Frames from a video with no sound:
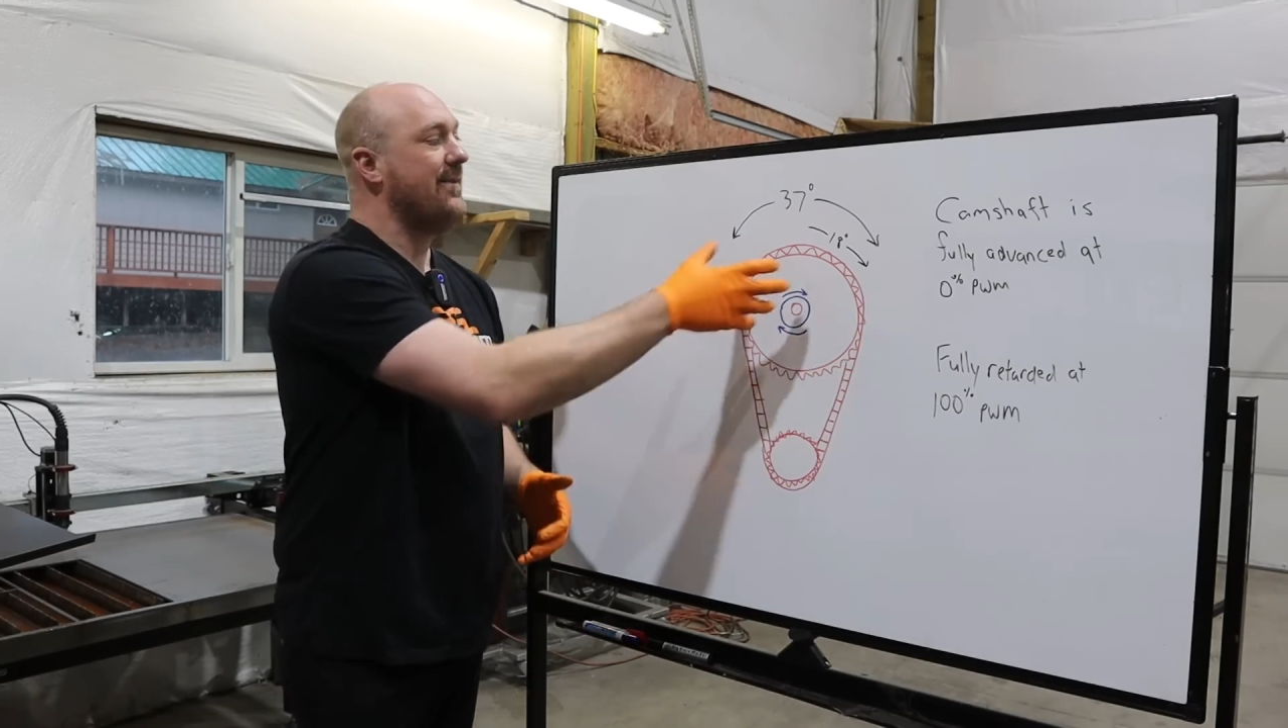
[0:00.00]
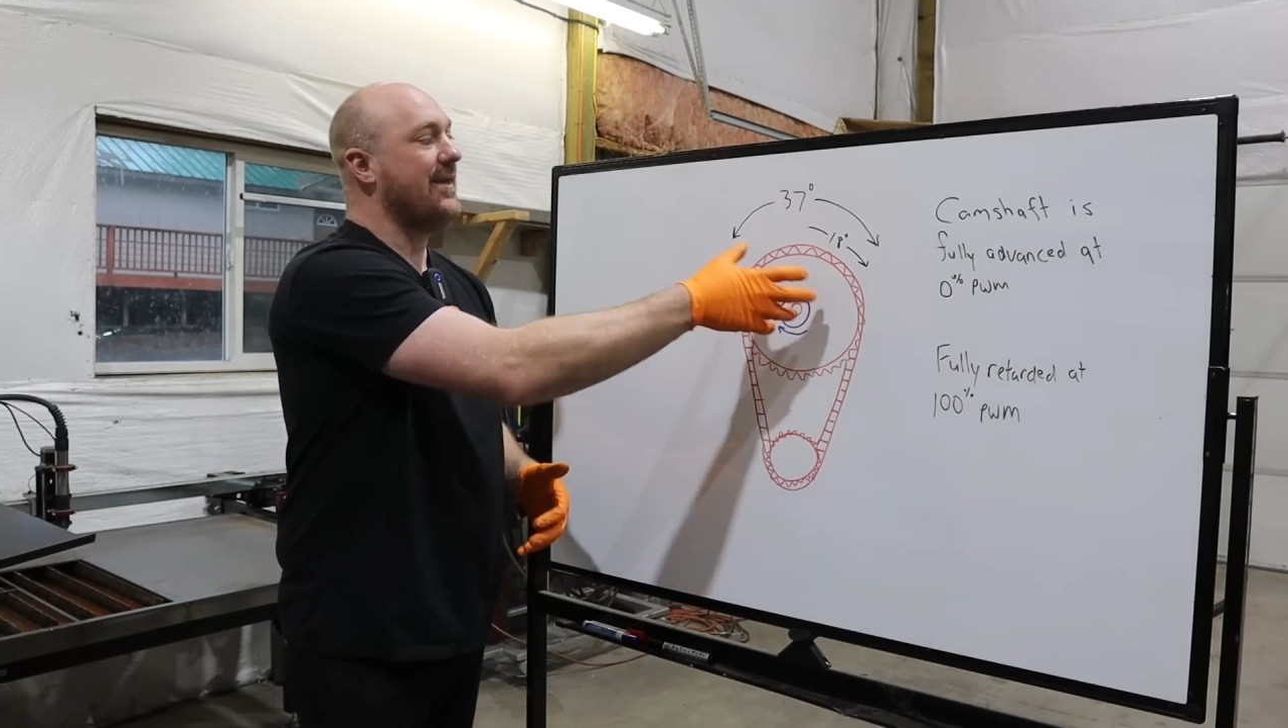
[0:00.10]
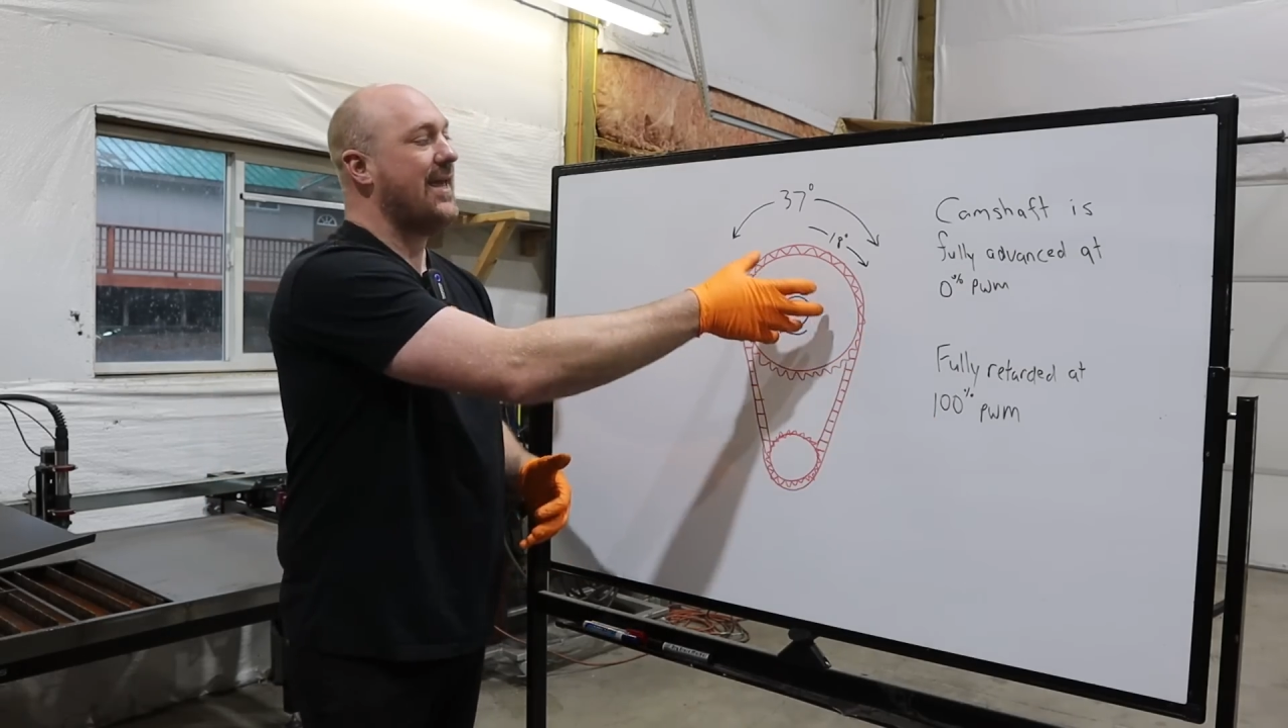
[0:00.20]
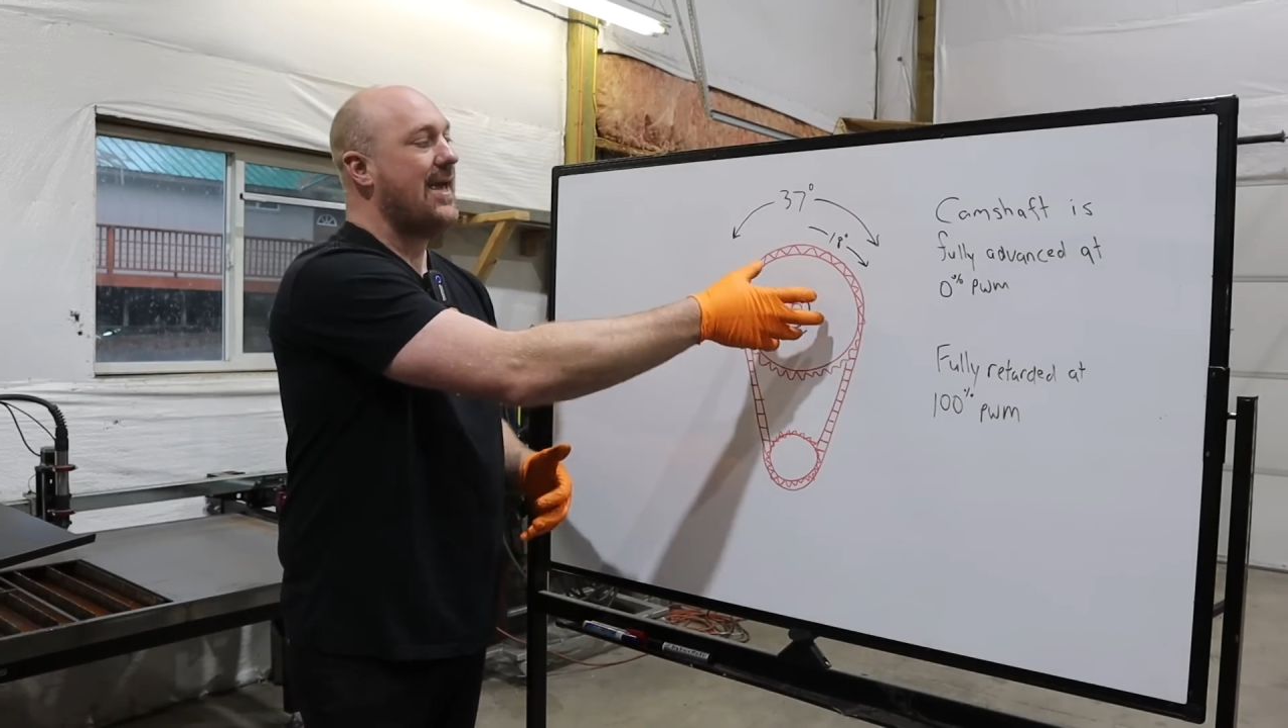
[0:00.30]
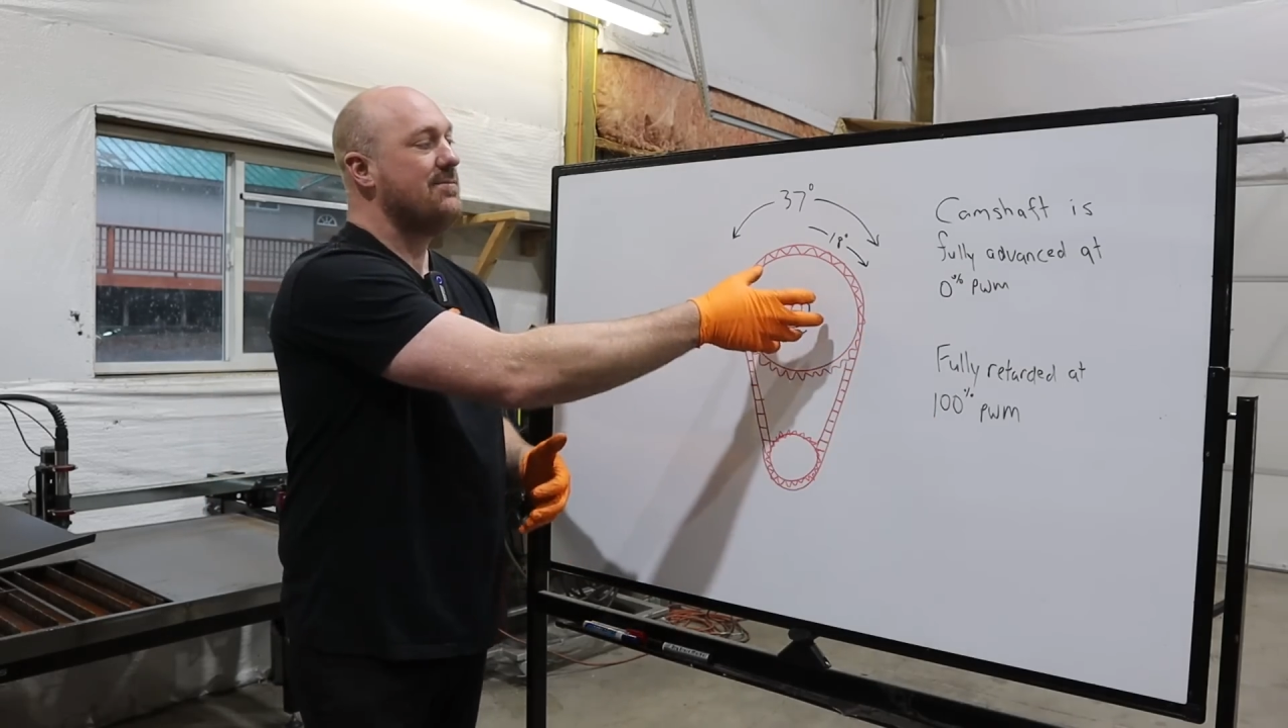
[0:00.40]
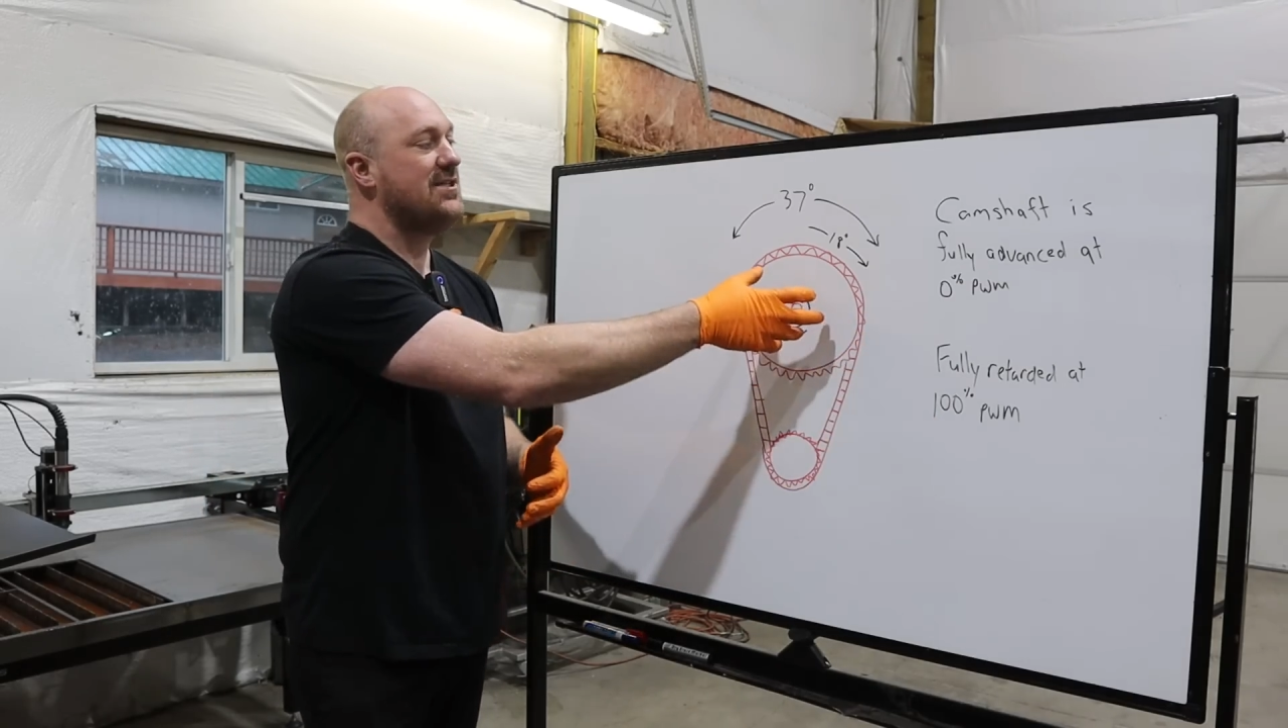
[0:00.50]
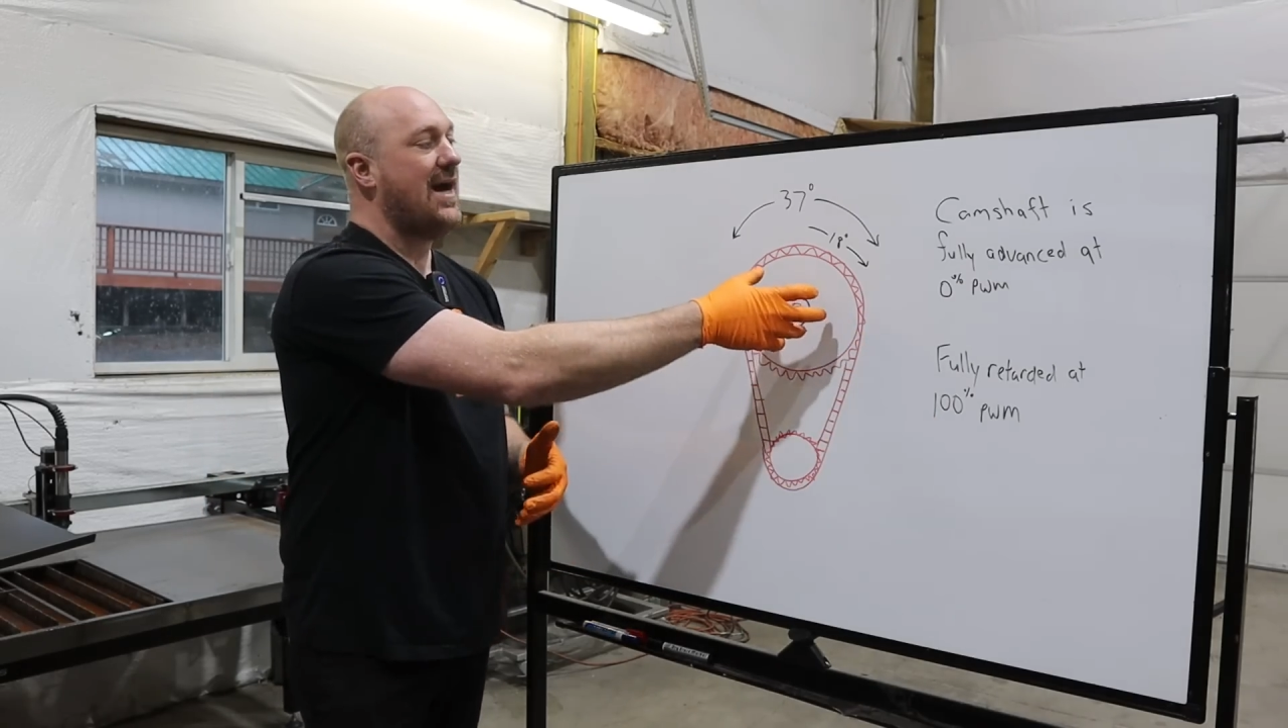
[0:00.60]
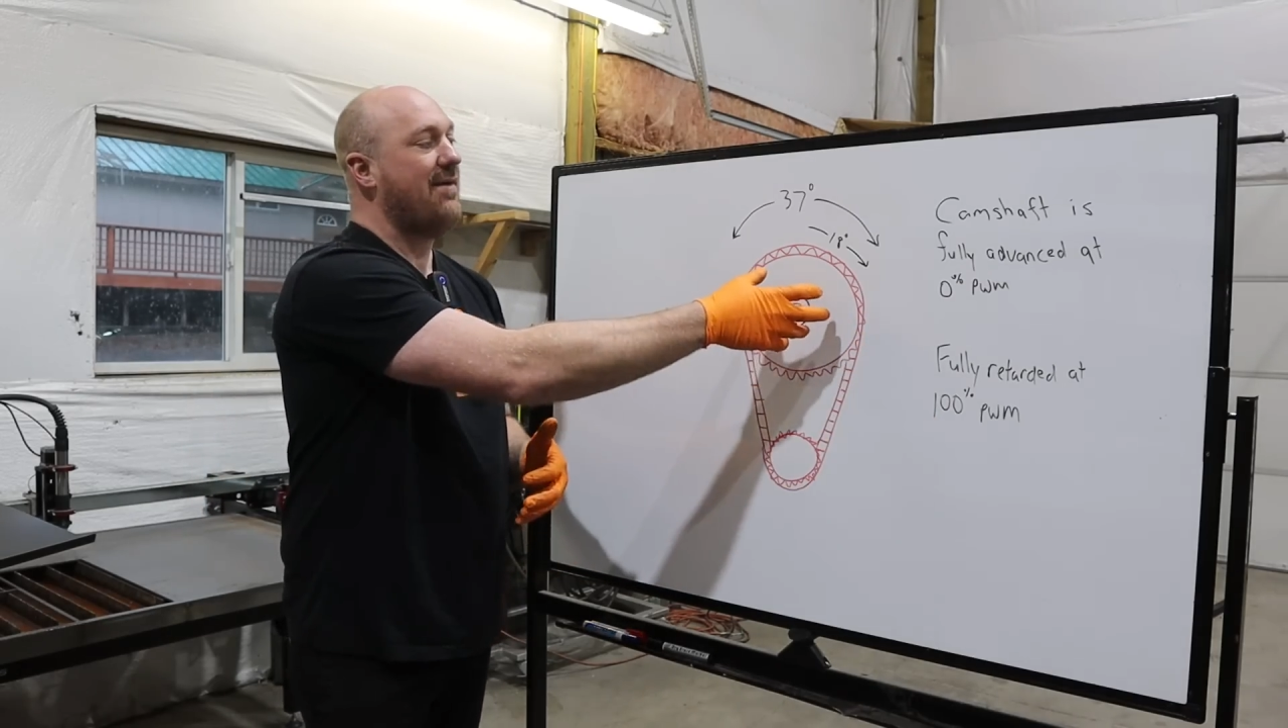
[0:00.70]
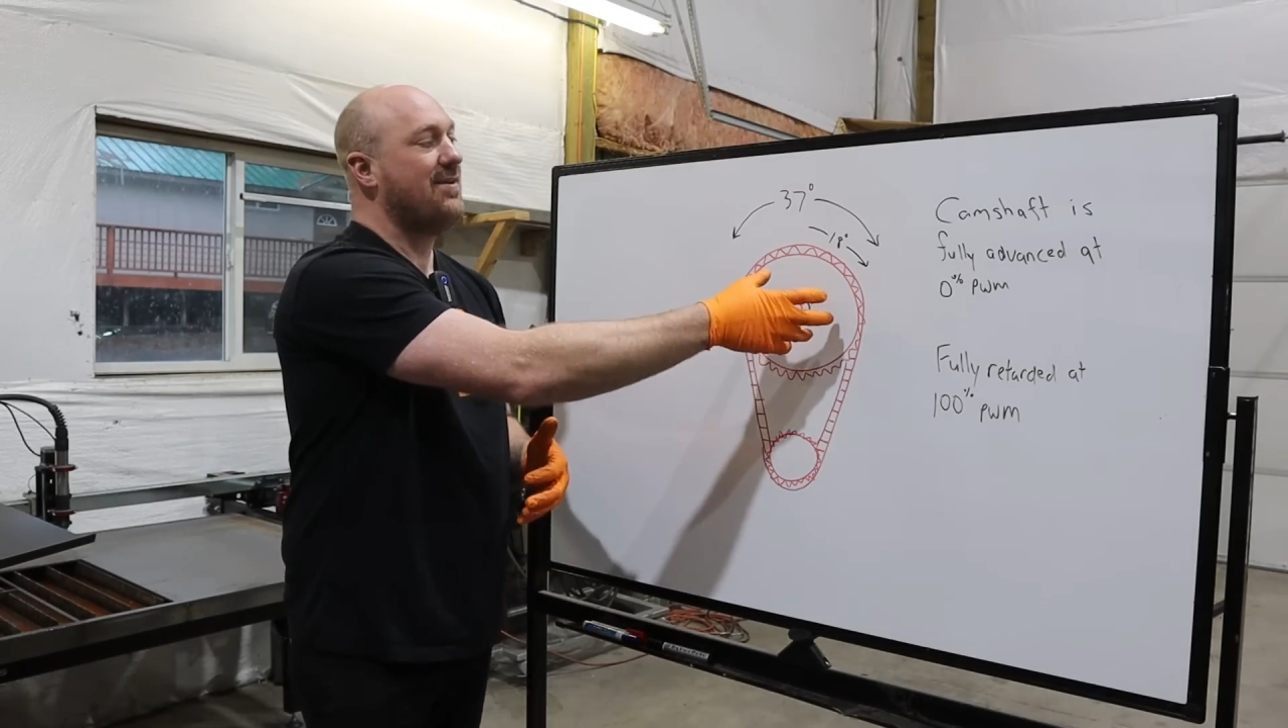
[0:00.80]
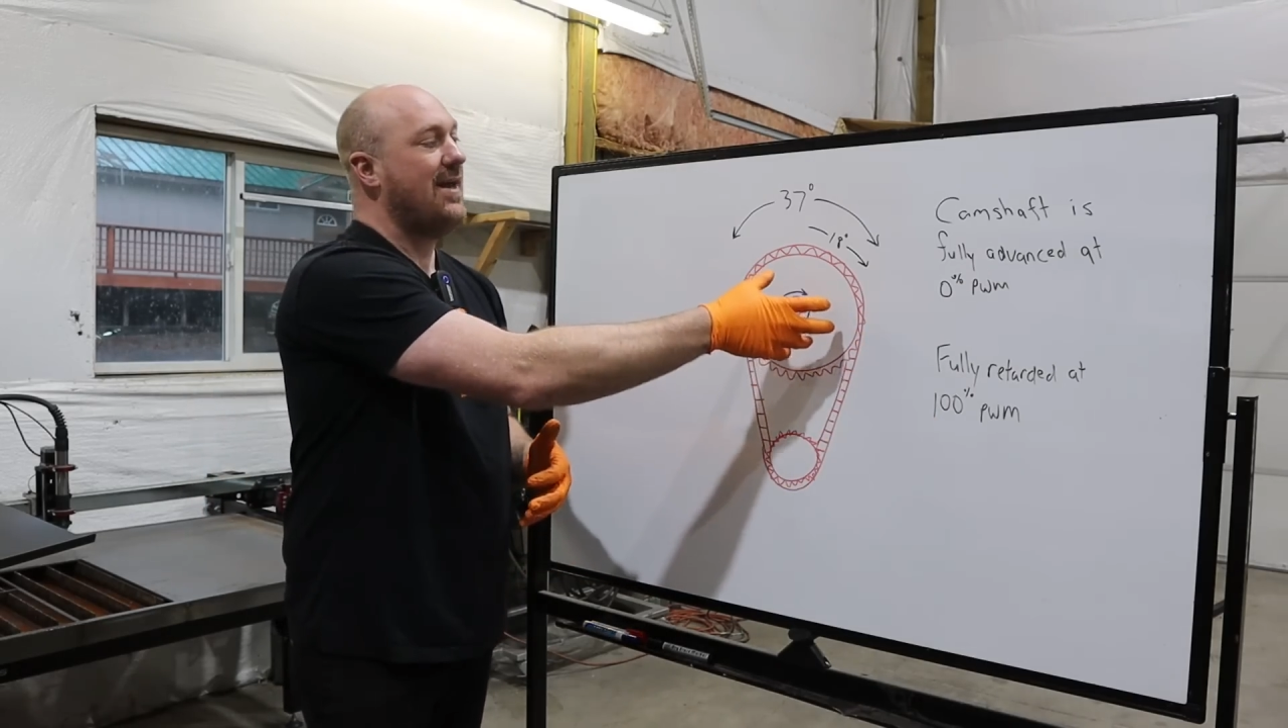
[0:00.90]
the
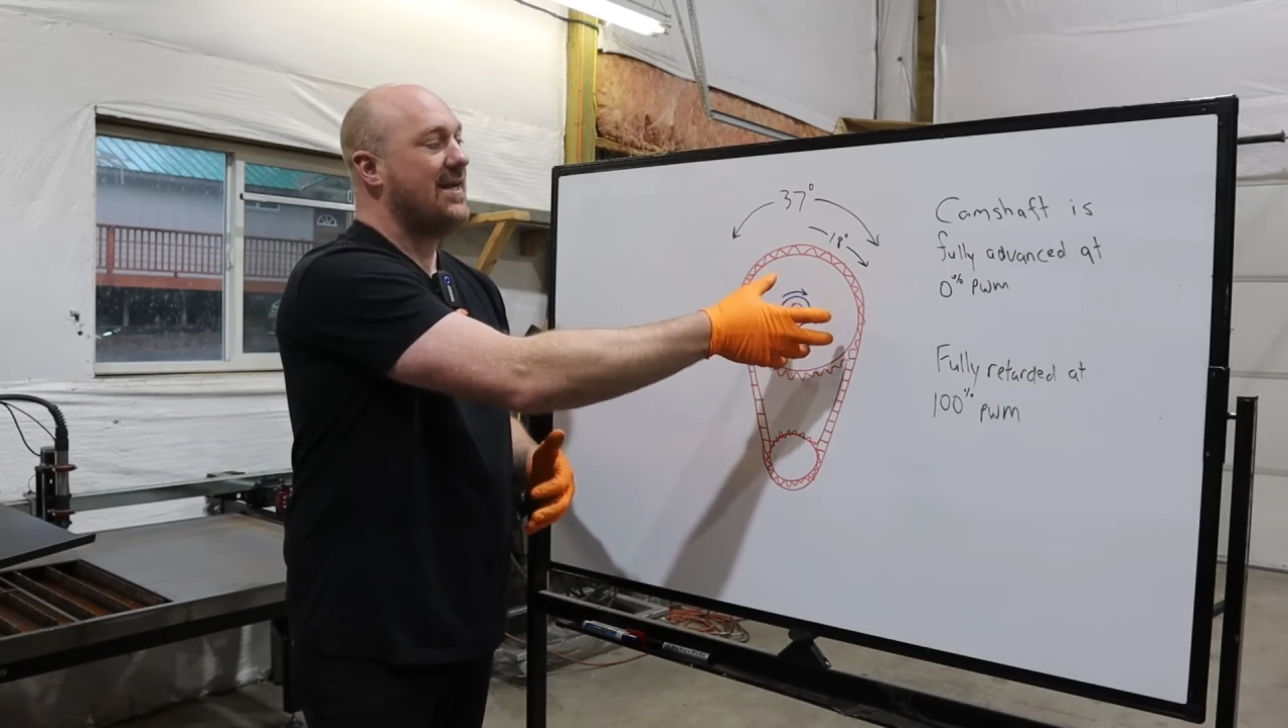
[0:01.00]
camshaft